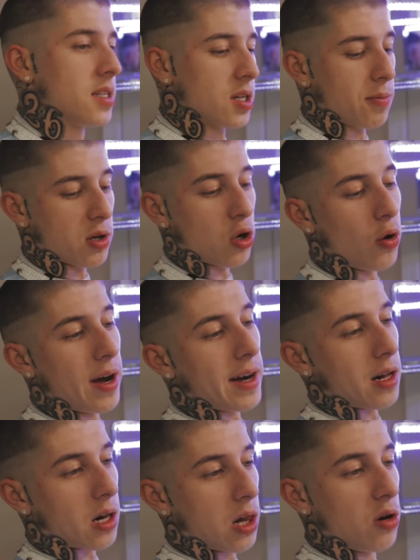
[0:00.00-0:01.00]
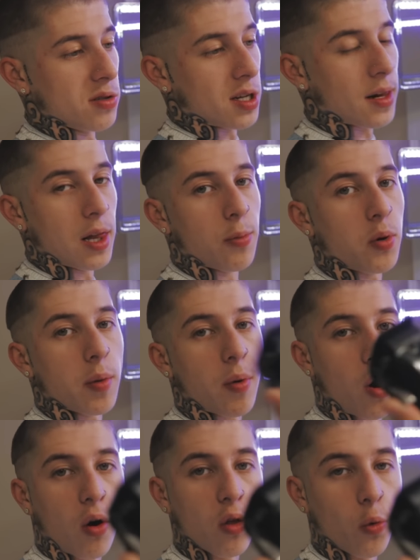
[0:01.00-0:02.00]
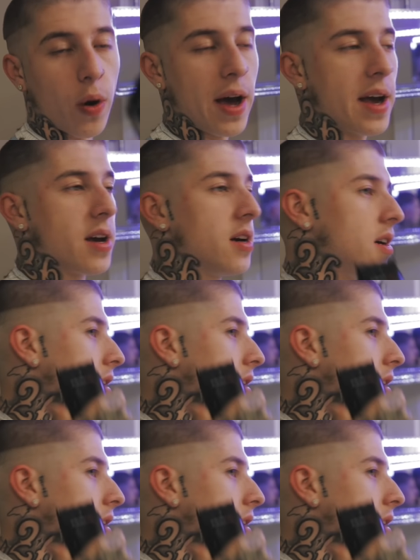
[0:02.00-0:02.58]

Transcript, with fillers: So I'm gonna go ahead and close the clipper up all the way.